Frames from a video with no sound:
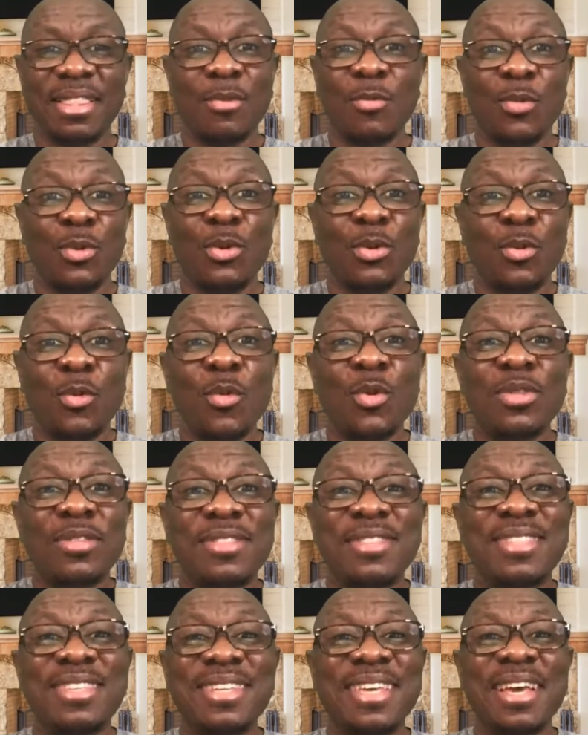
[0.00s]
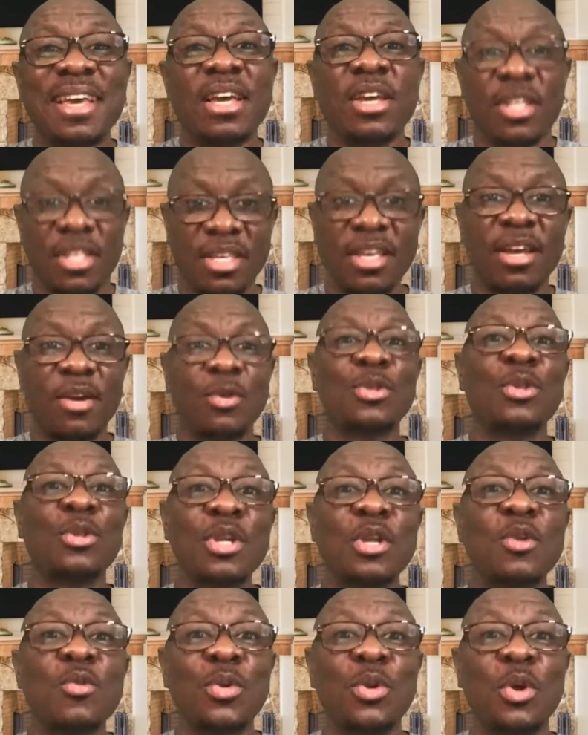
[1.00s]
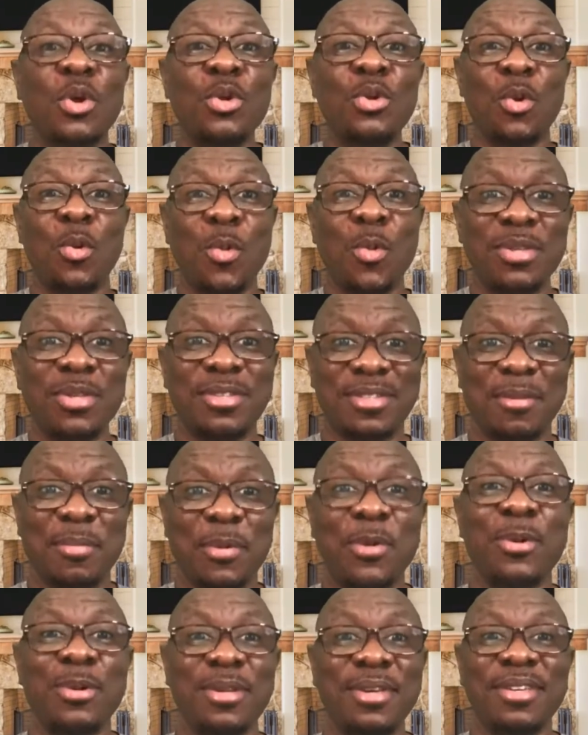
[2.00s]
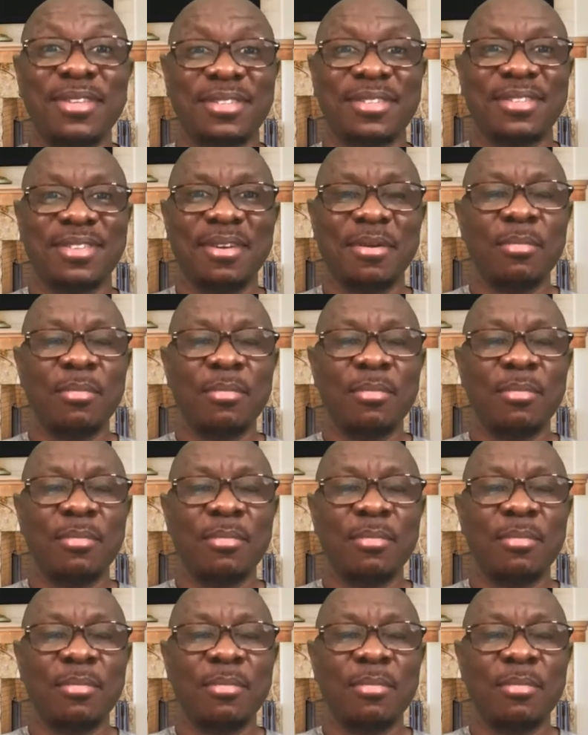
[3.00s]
We don't know not that we don't know what zip code is,